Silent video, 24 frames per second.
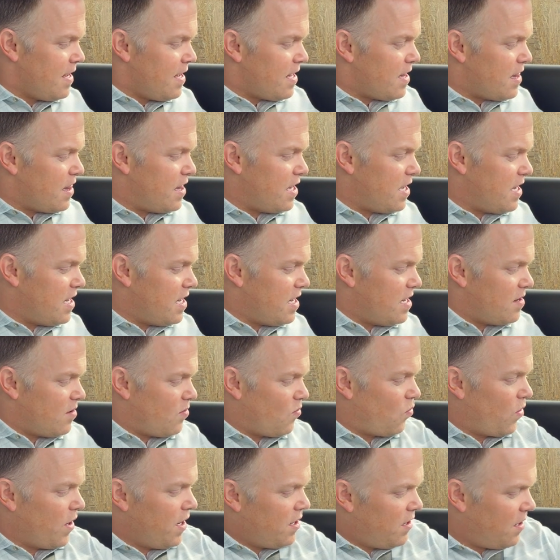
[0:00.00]
The
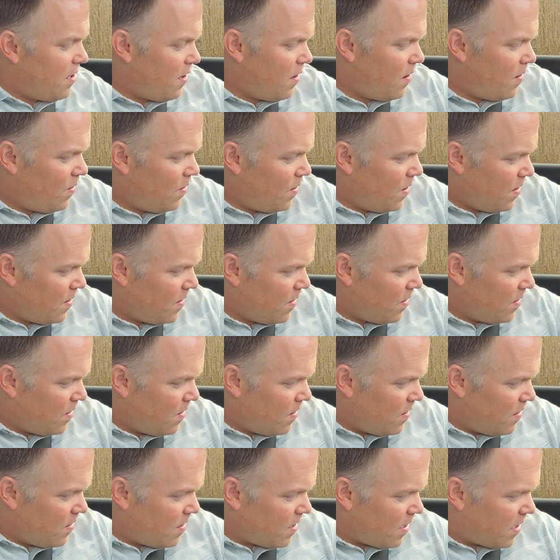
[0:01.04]
window
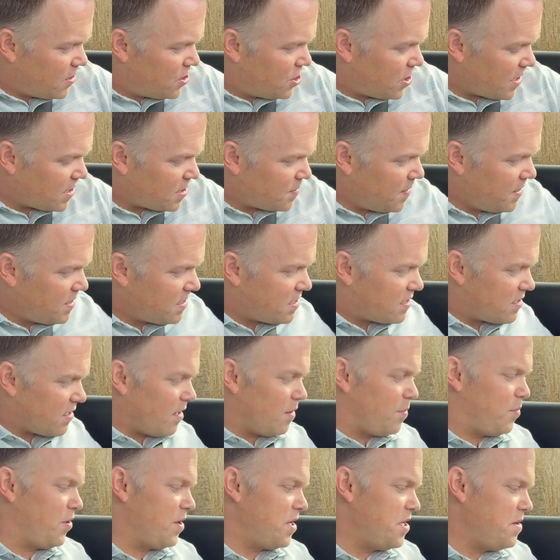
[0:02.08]
adjustments
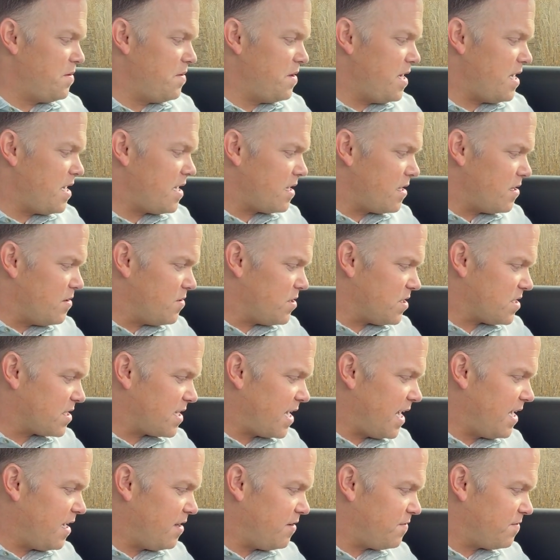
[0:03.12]
are pretty unique. You
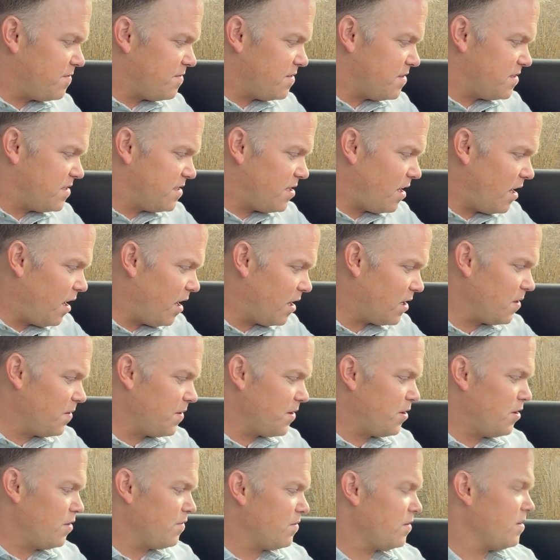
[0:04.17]
just kind of toggle
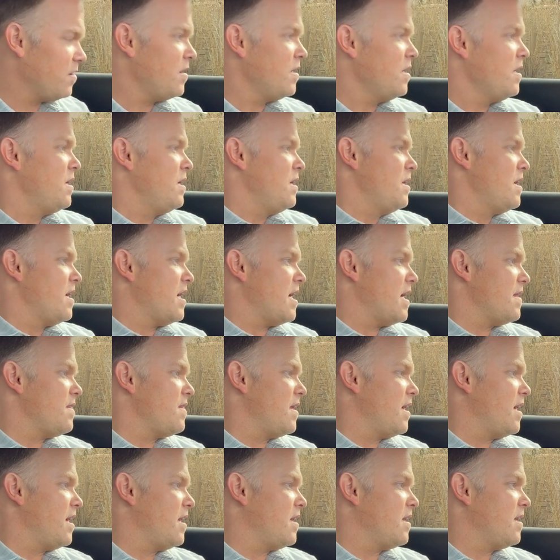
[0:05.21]
it over and
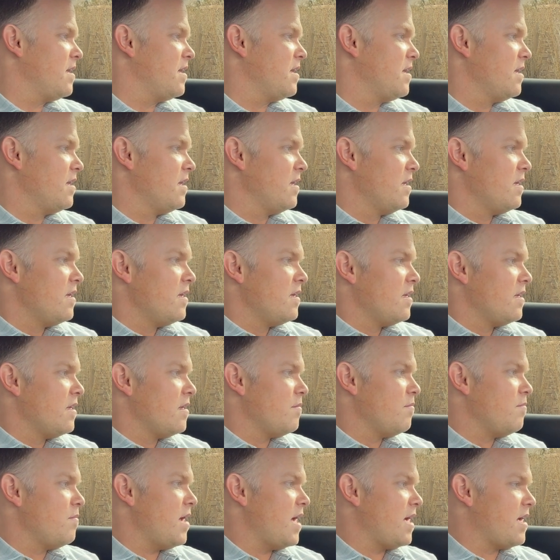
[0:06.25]
then
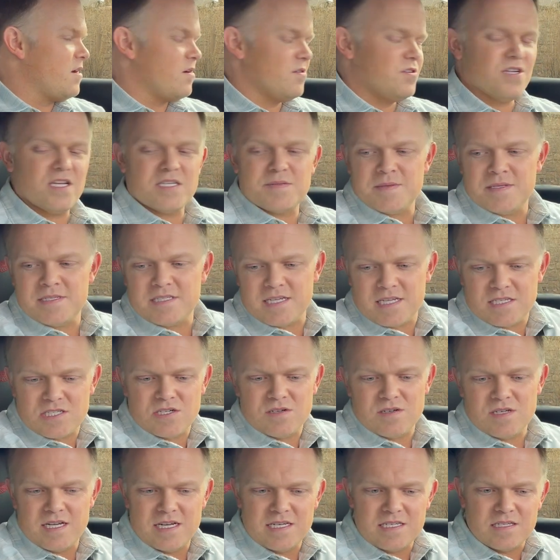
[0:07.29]
make your adjustments as
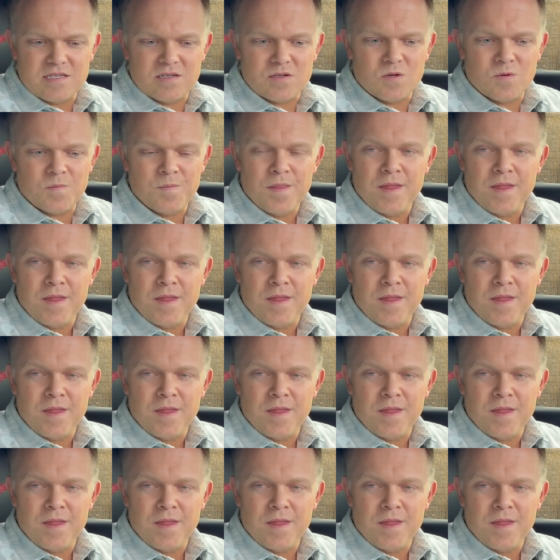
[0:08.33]
you need to.